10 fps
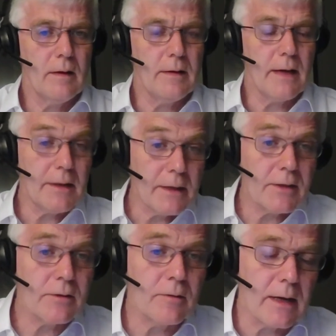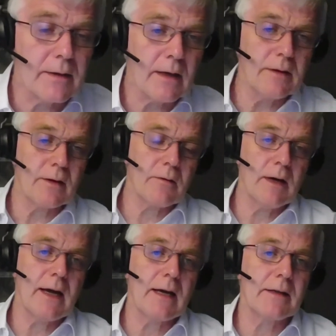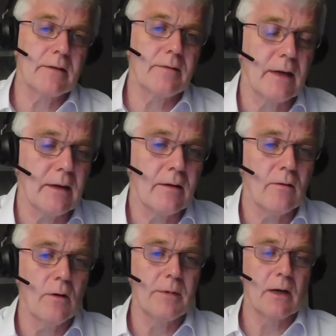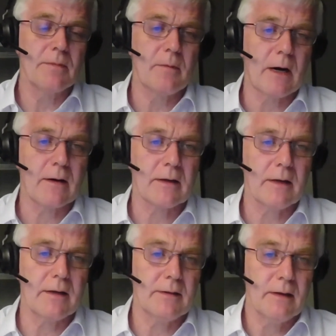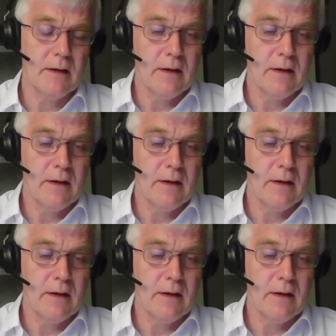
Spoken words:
Yeah, they do. And they're quite active, opening up the market.